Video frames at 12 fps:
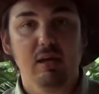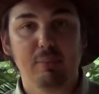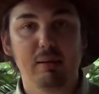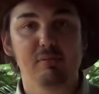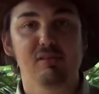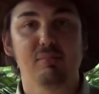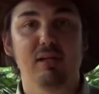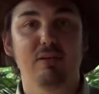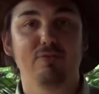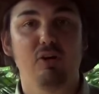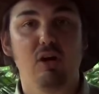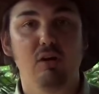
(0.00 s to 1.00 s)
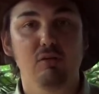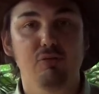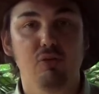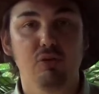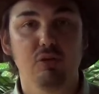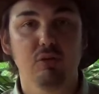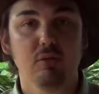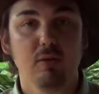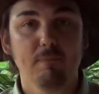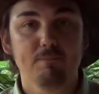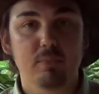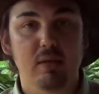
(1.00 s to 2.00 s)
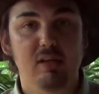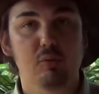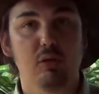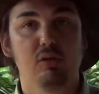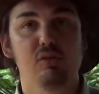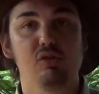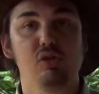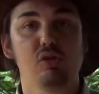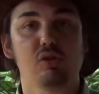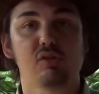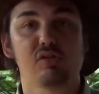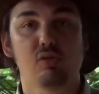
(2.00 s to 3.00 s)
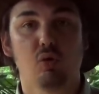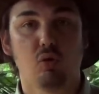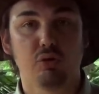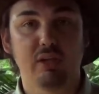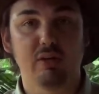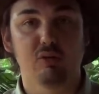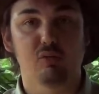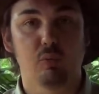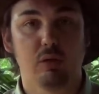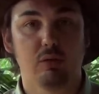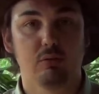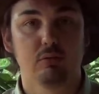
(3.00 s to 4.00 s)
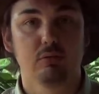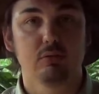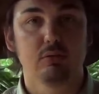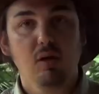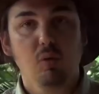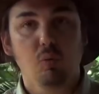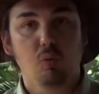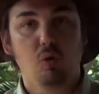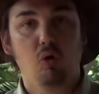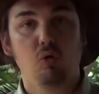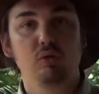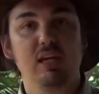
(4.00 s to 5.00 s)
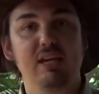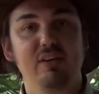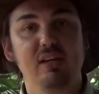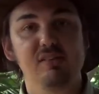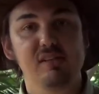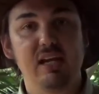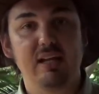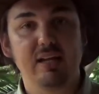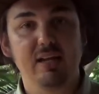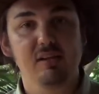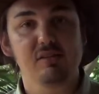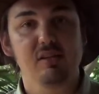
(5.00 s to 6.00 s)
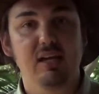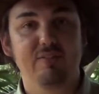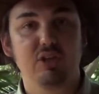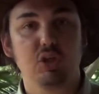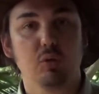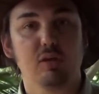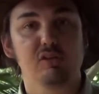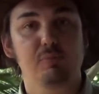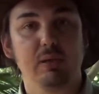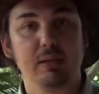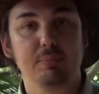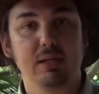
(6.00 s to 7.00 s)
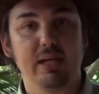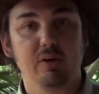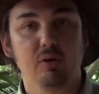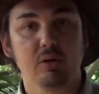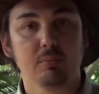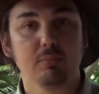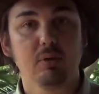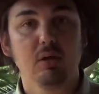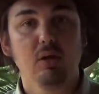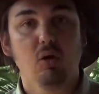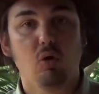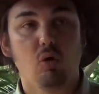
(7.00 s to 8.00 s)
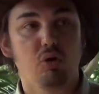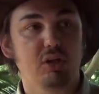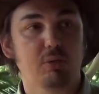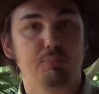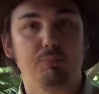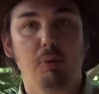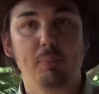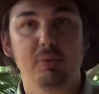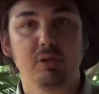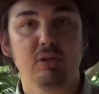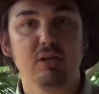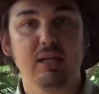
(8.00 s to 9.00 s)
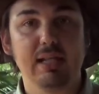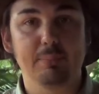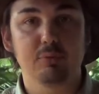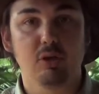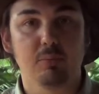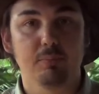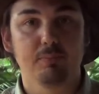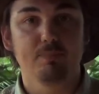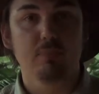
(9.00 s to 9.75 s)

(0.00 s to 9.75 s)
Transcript: maybe some other files for you, as well as you can store on there as well. All T Vs nowadays have a U S B player in them, or you can pop it into your laptop.